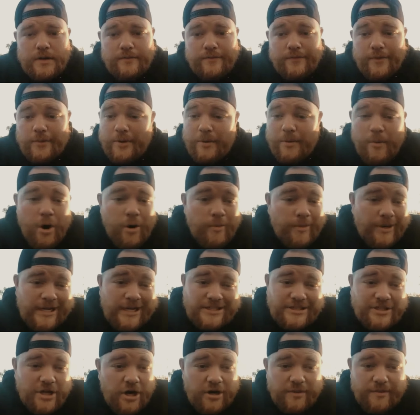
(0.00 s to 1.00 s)
from the moment I
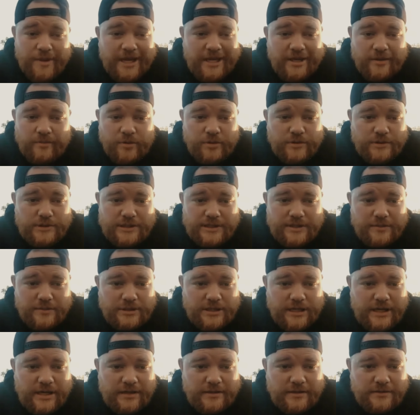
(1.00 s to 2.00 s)
started making music, it was a
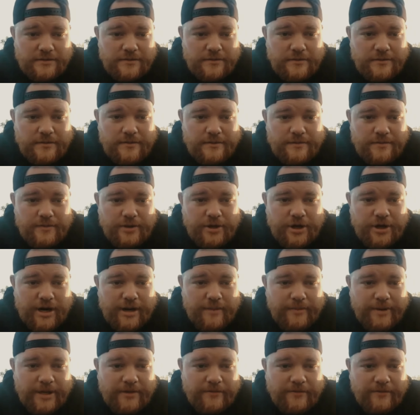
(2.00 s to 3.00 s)
hustle. You know what I
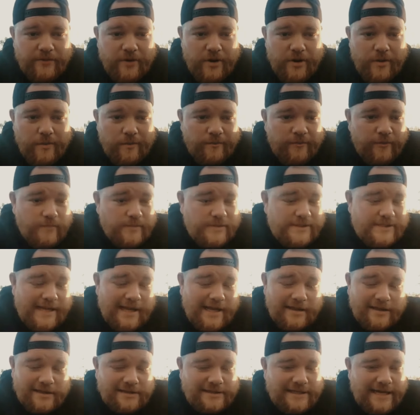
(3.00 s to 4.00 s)
mean? From from
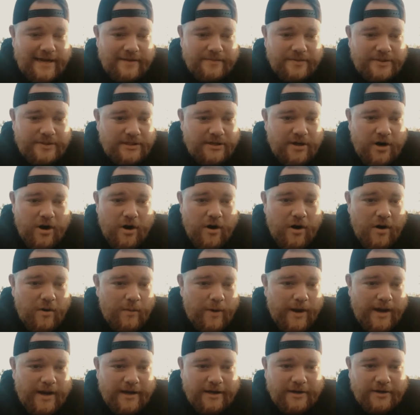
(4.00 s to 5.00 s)
selling tapes in the
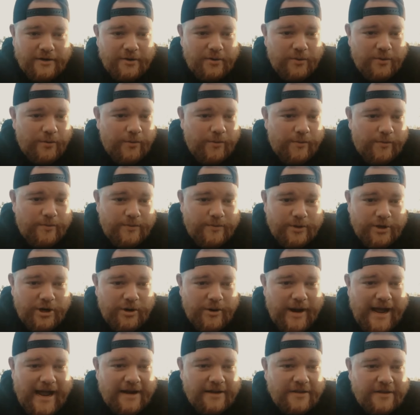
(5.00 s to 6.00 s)
hallway to, you know,
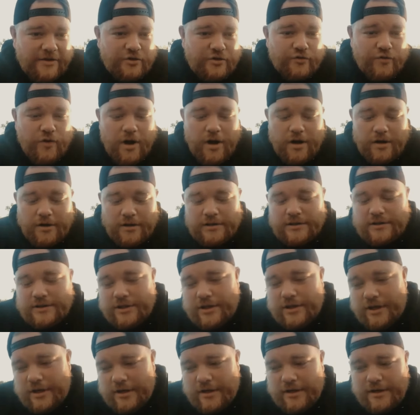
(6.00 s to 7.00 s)
out of the trunk
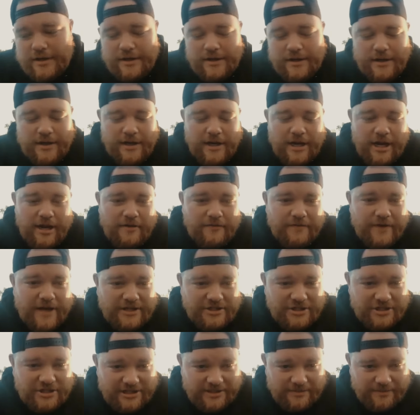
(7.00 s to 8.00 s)
to
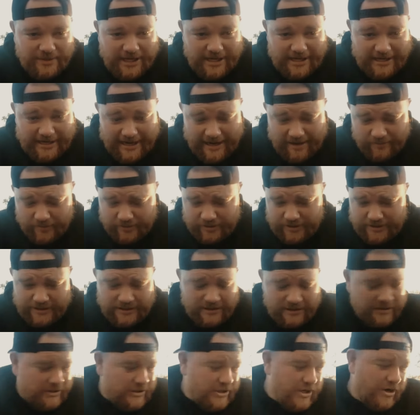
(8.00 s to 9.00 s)
eventually being able to
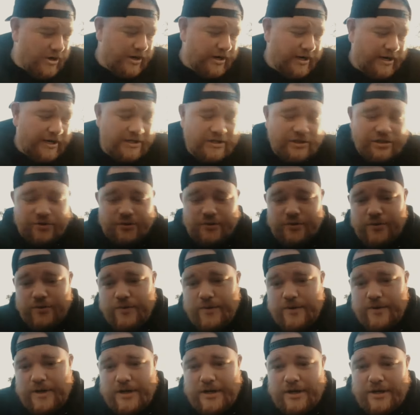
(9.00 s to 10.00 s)
turn it into,
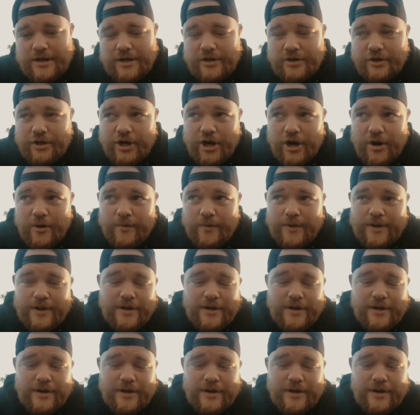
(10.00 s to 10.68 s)
you know,